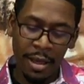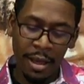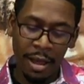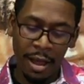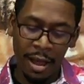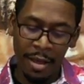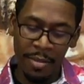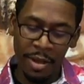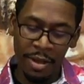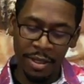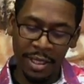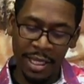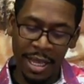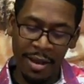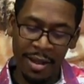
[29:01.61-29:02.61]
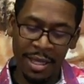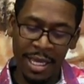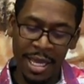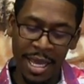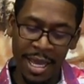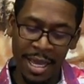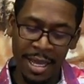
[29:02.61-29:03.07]
Almost there at the
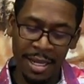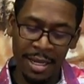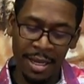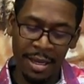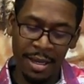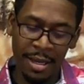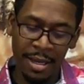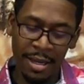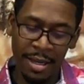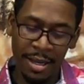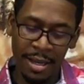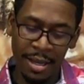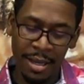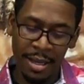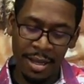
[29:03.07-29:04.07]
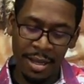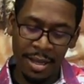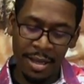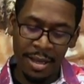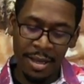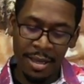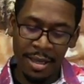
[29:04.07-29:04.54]
end.
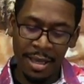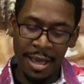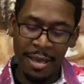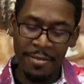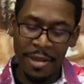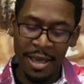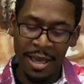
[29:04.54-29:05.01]
Keeping